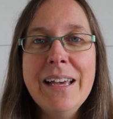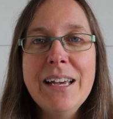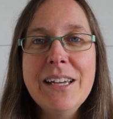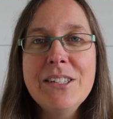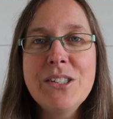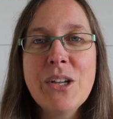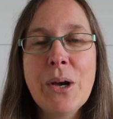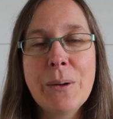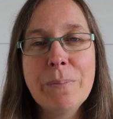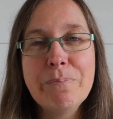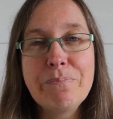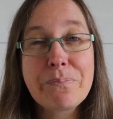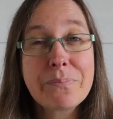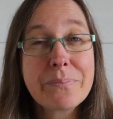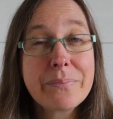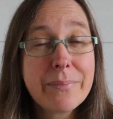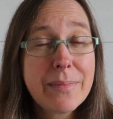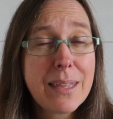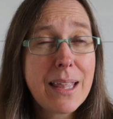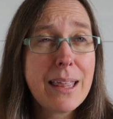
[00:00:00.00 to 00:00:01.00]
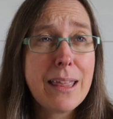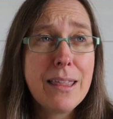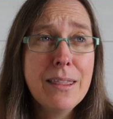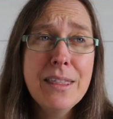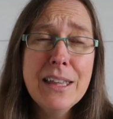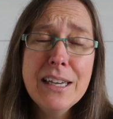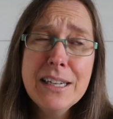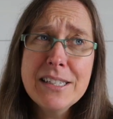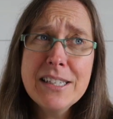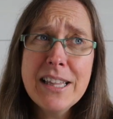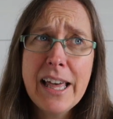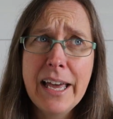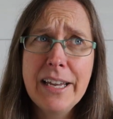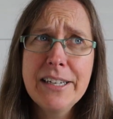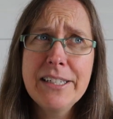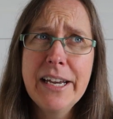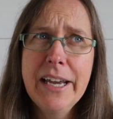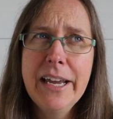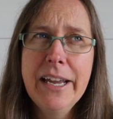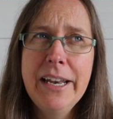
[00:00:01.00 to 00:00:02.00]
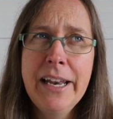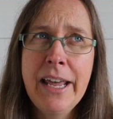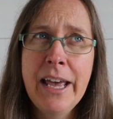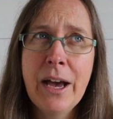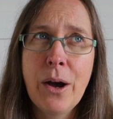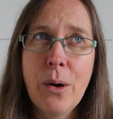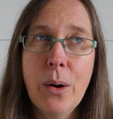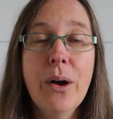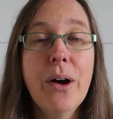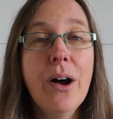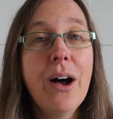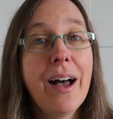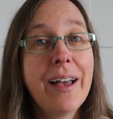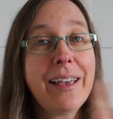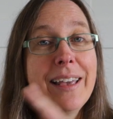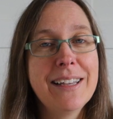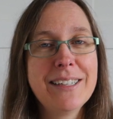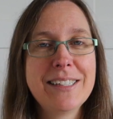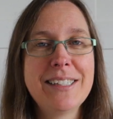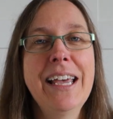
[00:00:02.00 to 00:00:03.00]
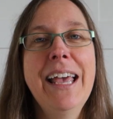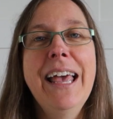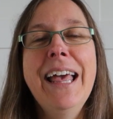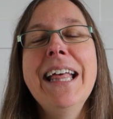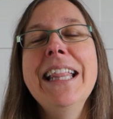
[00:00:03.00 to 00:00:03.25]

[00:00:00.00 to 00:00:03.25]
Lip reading: So there's that. Now, yes,